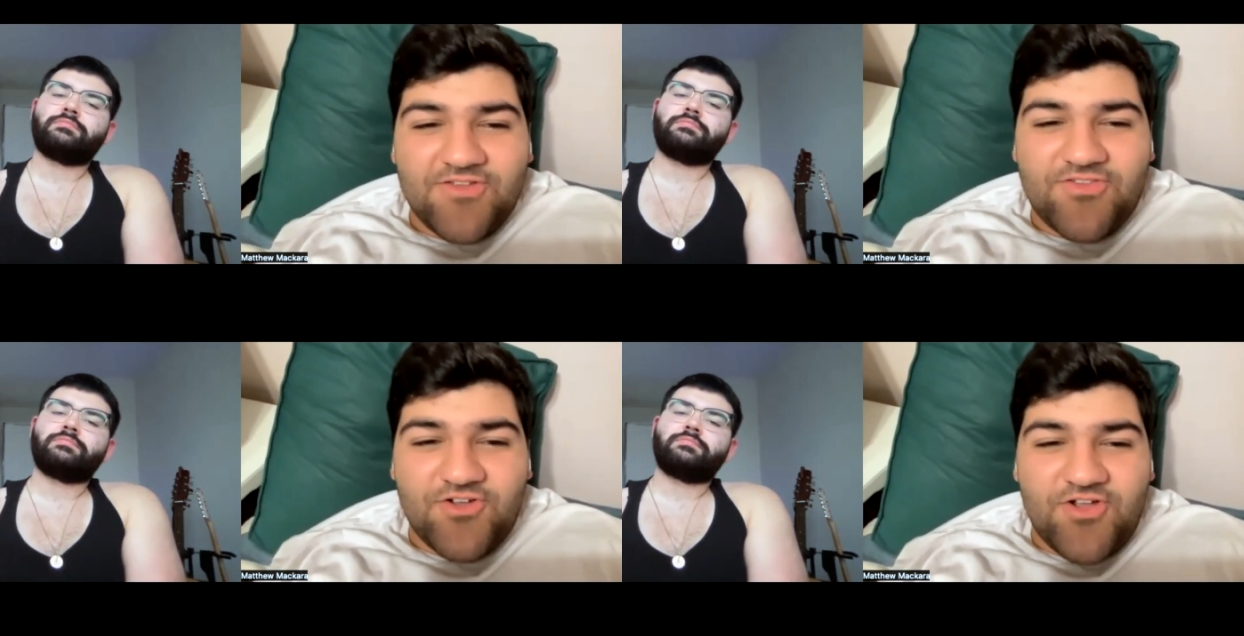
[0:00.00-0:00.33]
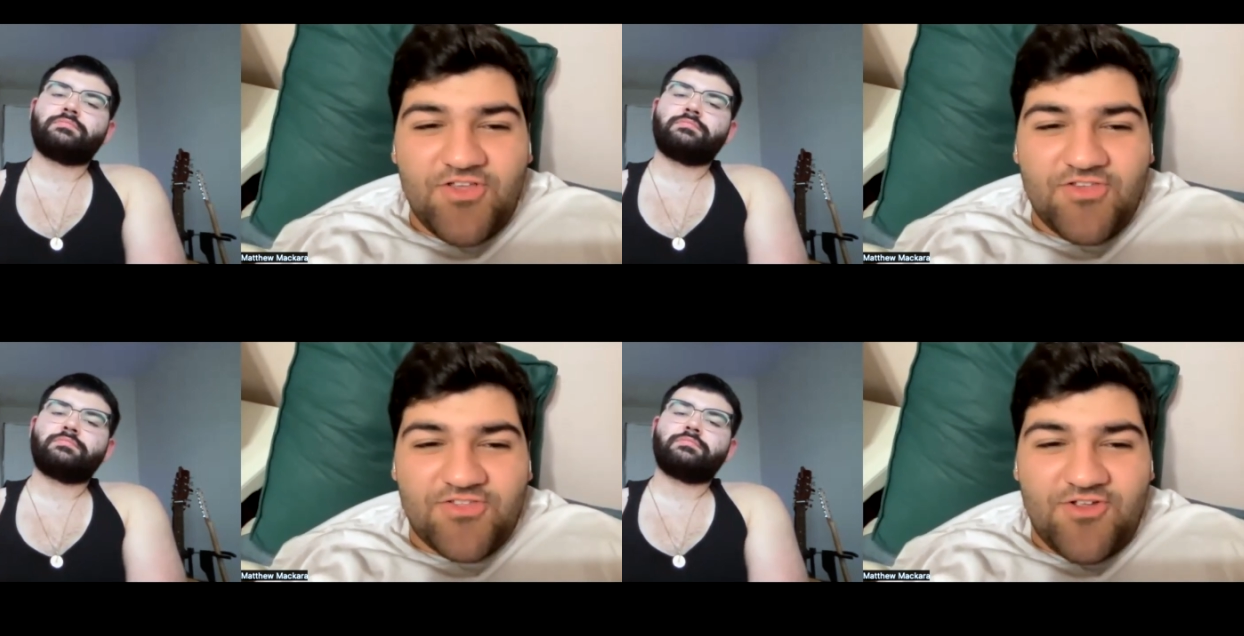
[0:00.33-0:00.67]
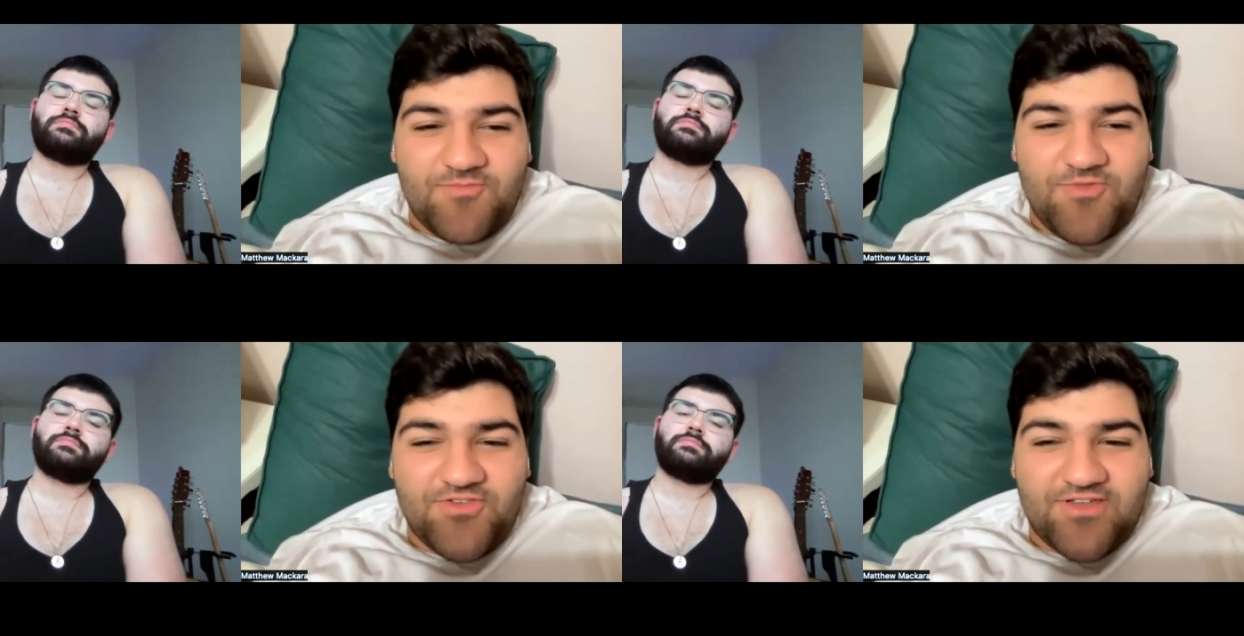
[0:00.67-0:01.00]
Speaker 1: So go listen to
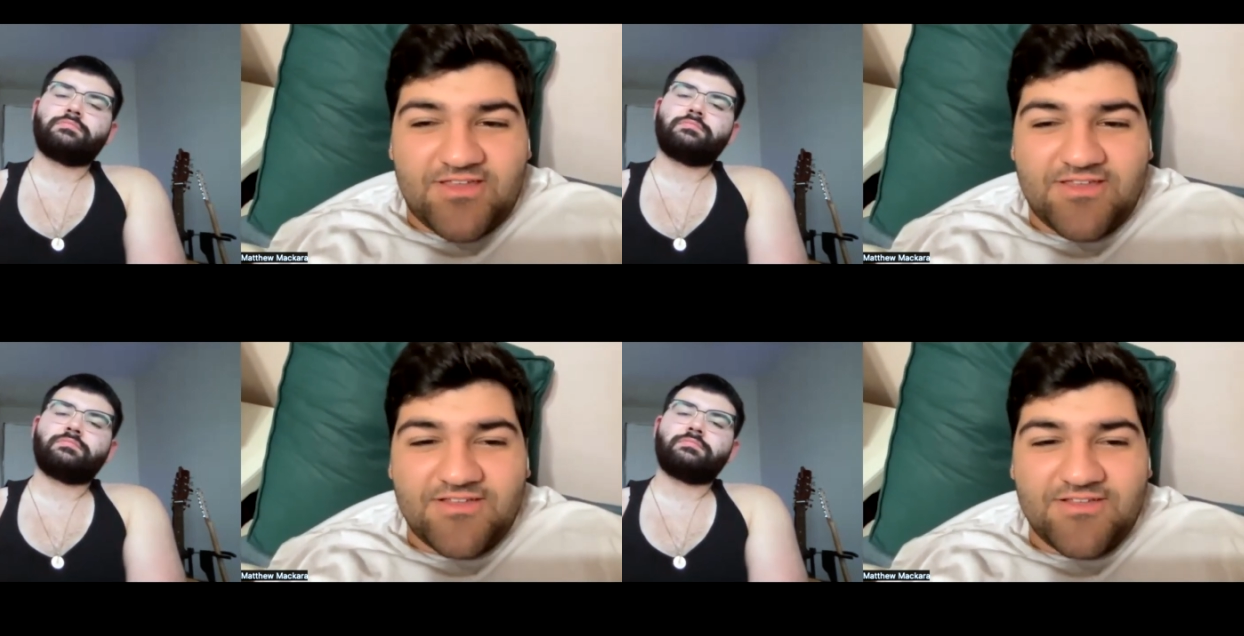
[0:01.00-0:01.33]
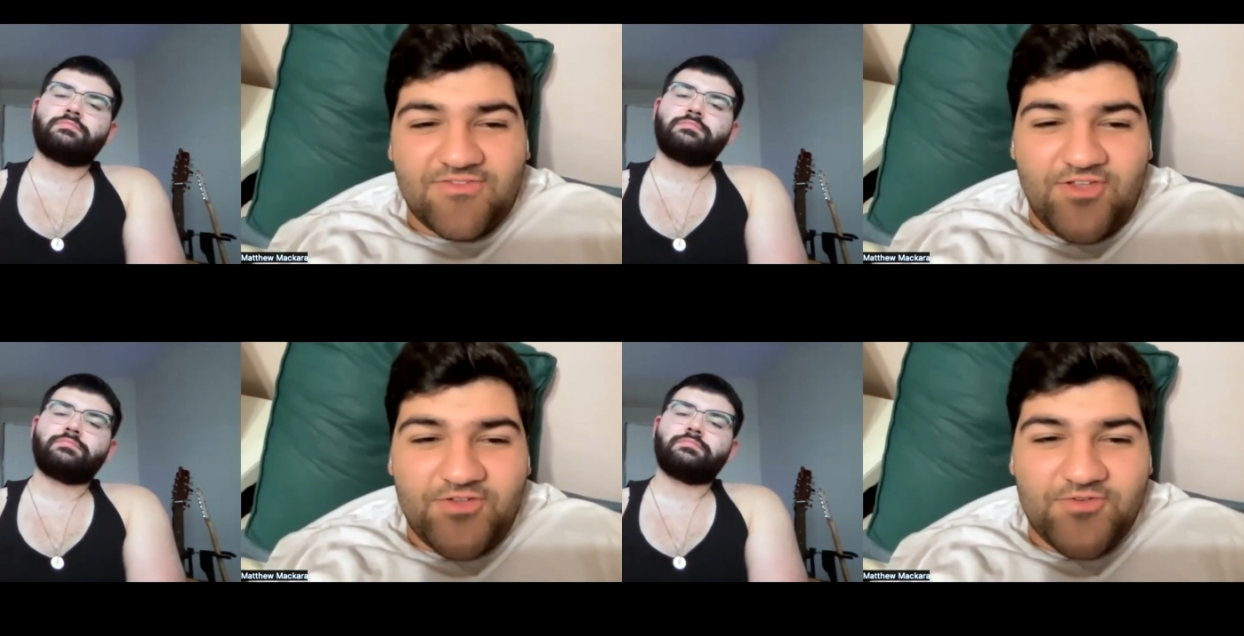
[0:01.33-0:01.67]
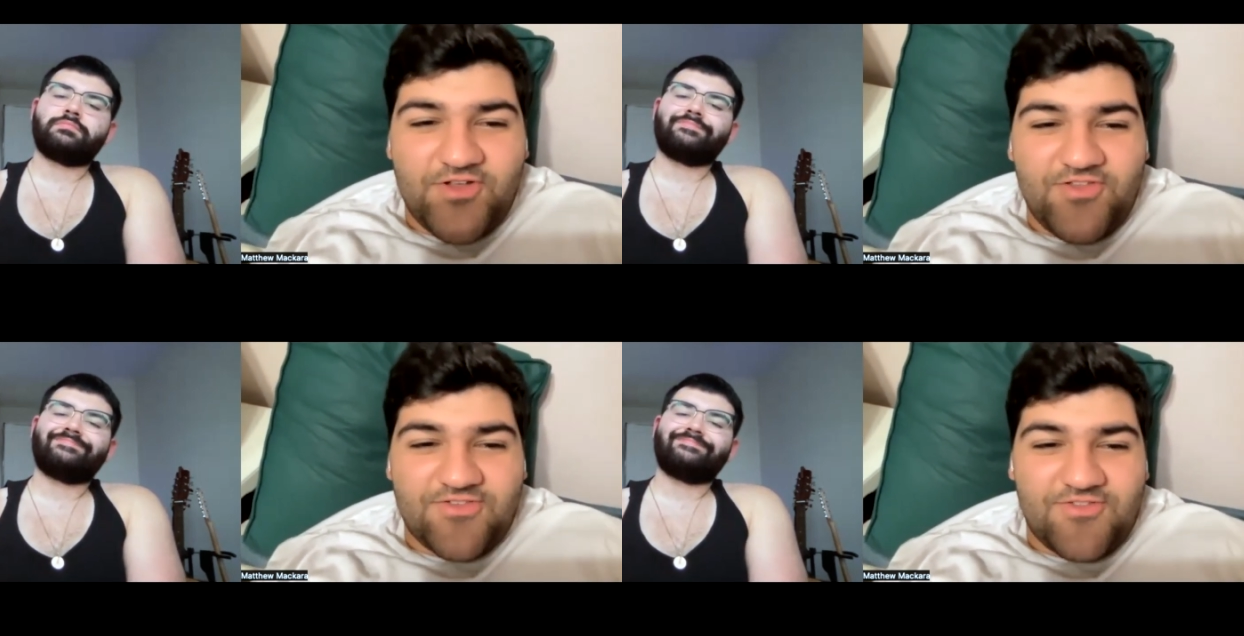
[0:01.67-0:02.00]
our music too.
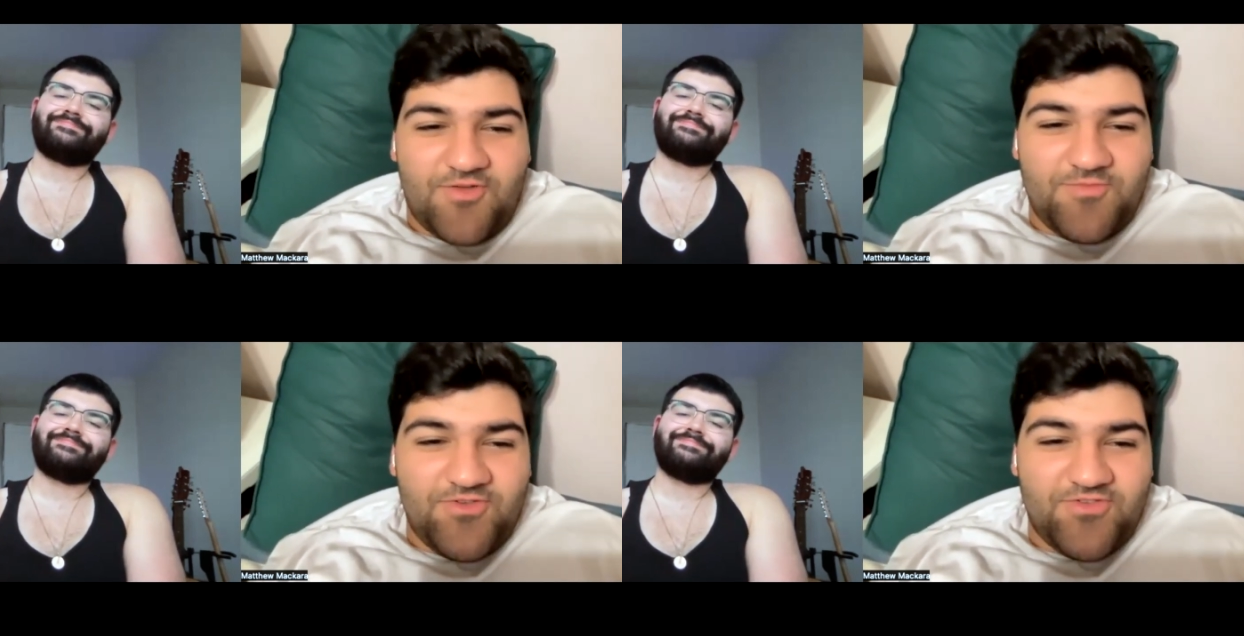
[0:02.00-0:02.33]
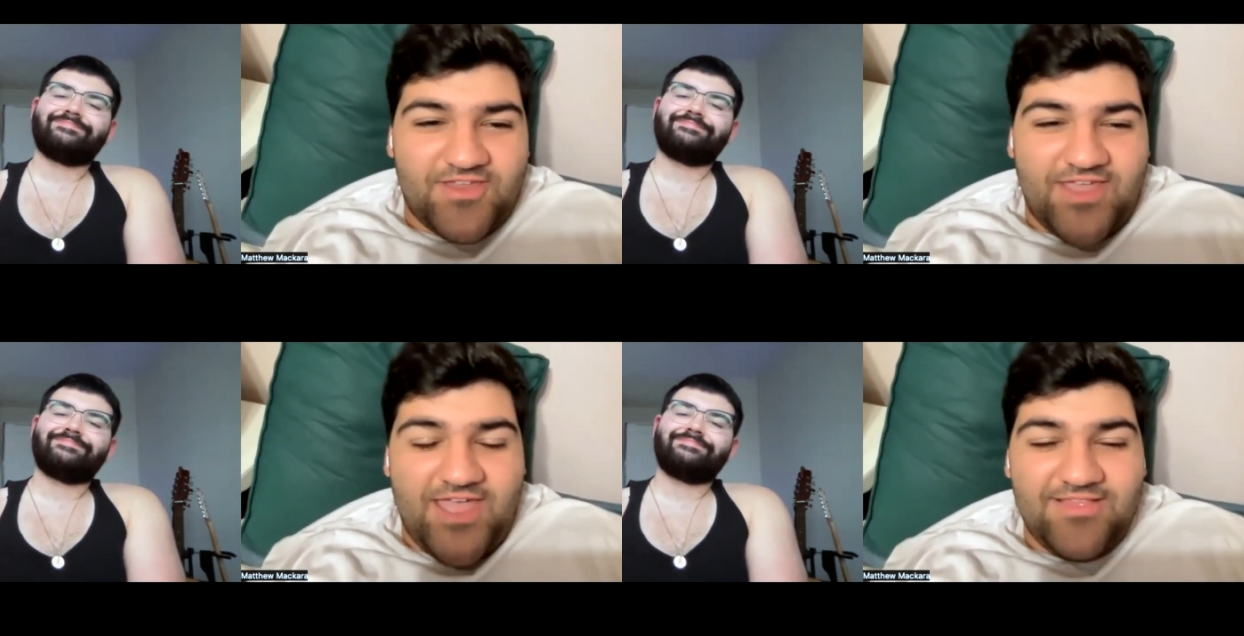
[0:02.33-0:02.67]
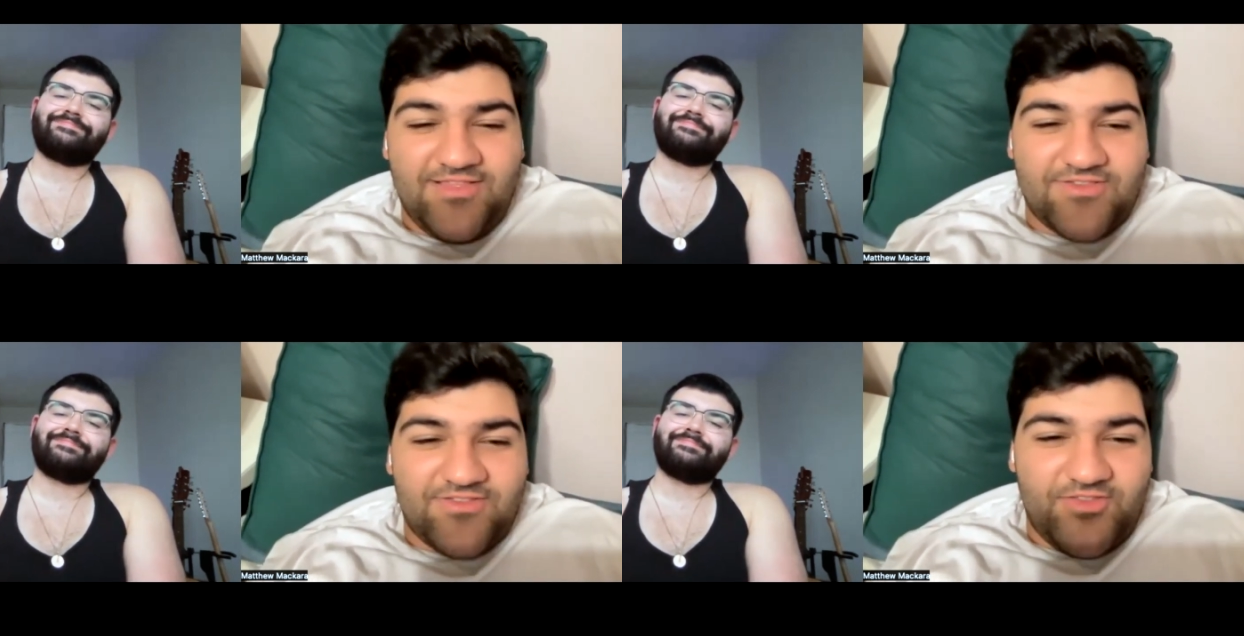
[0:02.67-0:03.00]
Go listen to our music
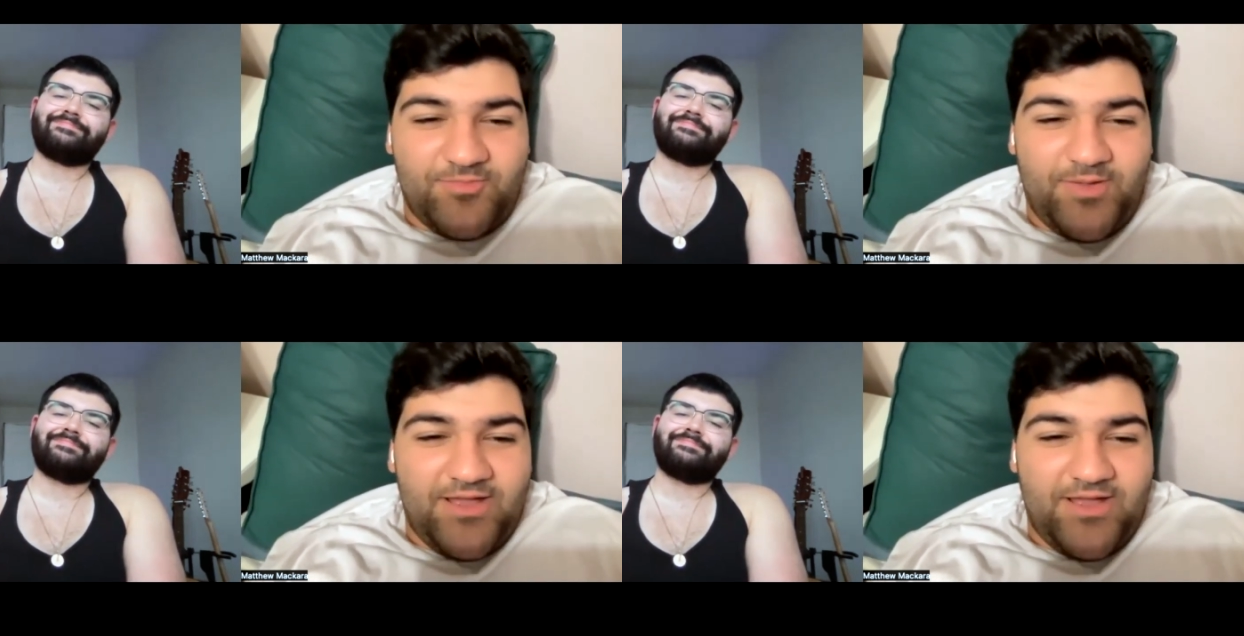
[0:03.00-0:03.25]
and listen to the